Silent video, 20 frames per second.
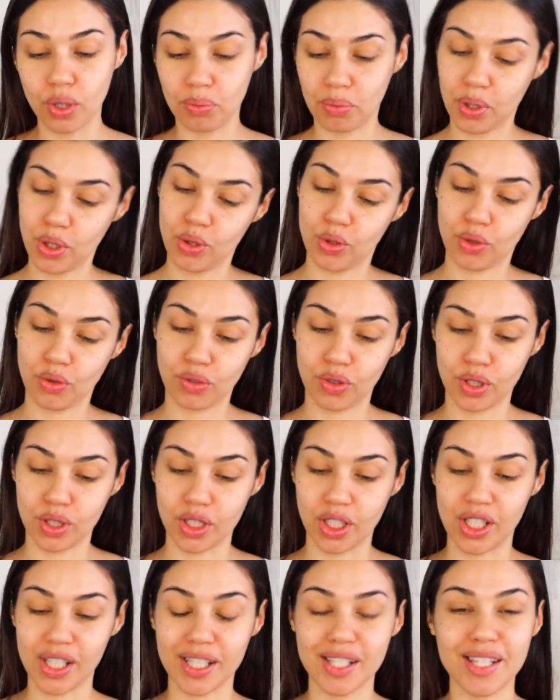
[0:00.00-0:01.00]
beautiful
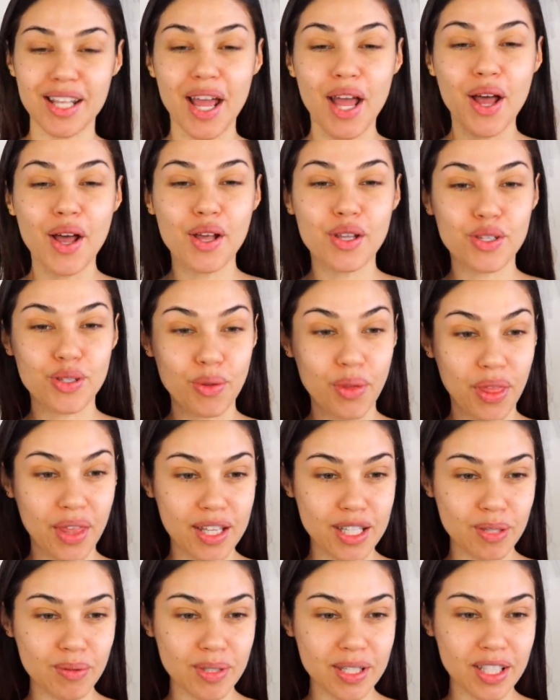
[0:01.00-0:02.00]
looks. So
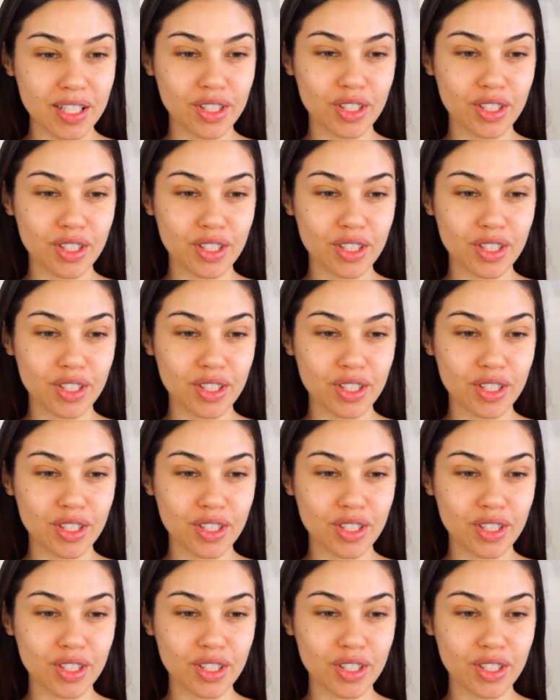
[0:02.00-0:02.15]
this was the